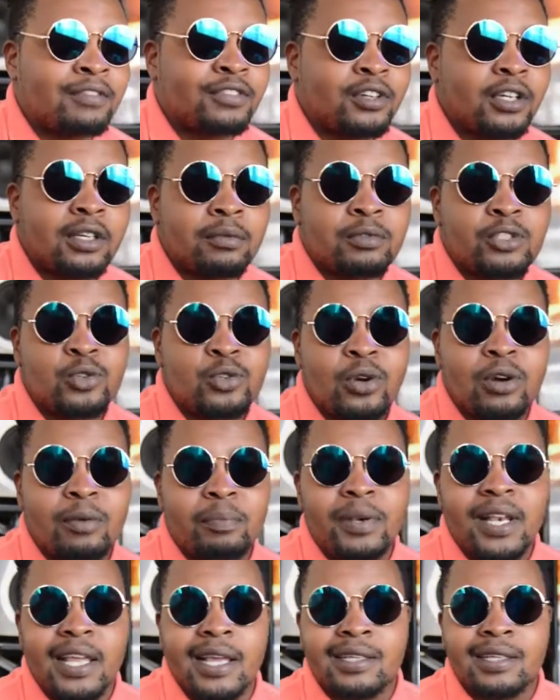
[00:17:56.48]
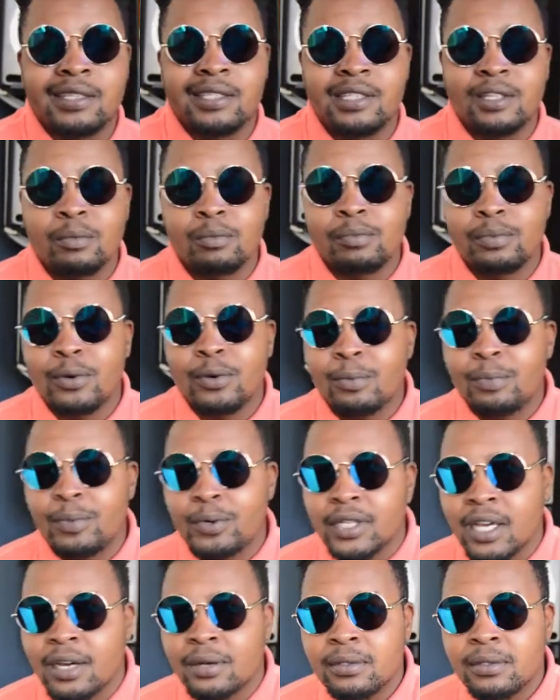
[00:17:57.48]
got a tour planned in Limpopo
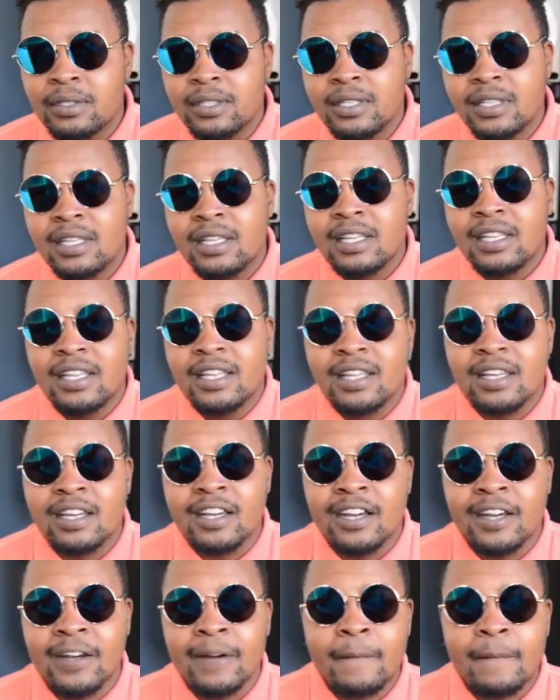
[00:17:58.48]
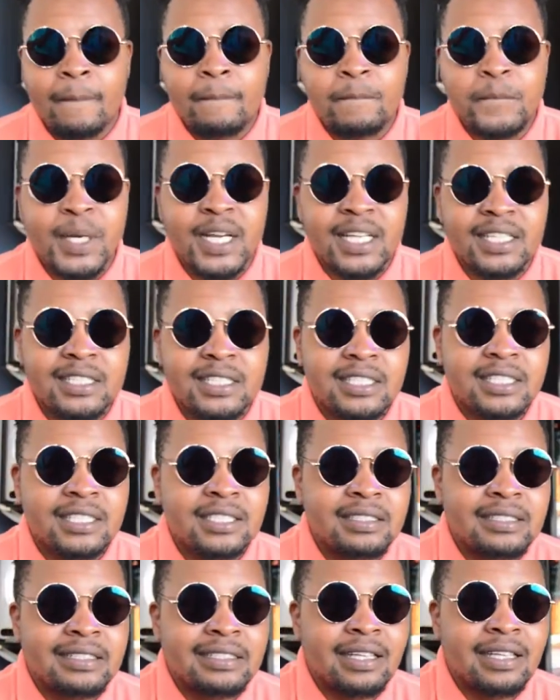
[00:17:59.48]
now, but
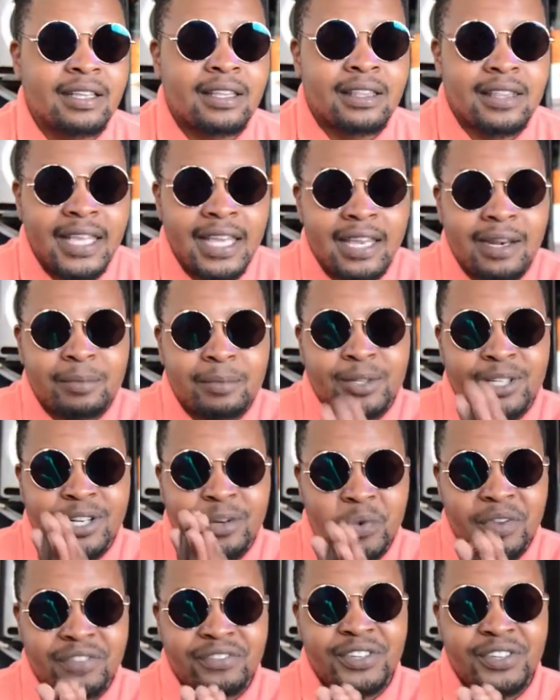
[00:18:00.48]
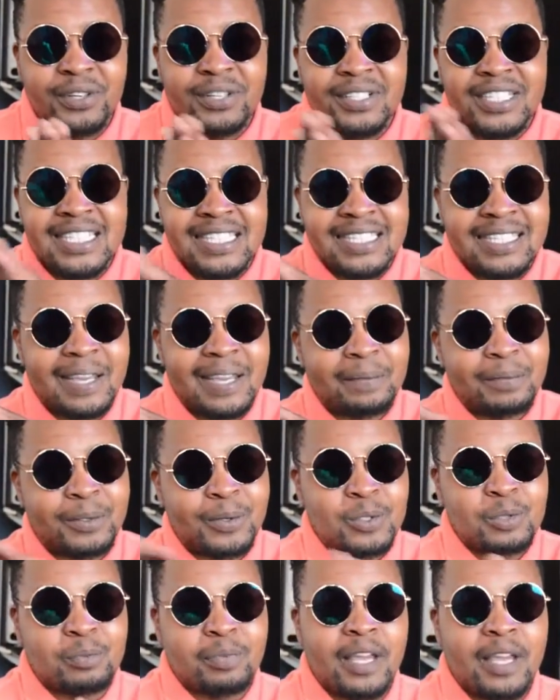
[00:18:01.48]
that I'm gonna reveal as time
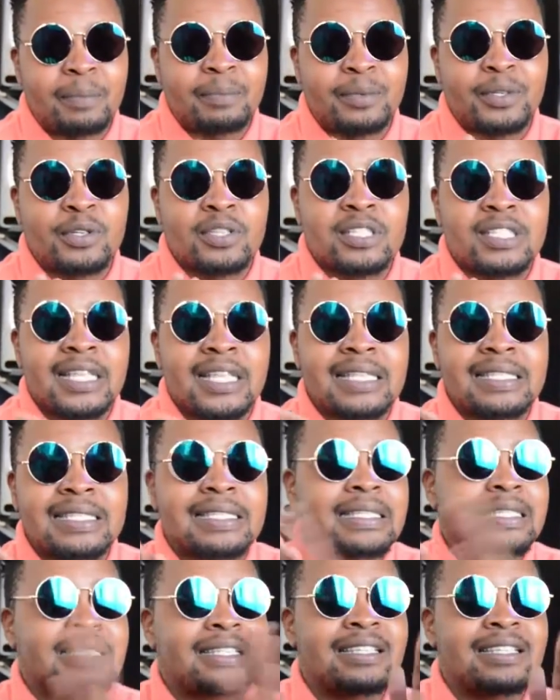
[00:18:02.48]
goes by because that's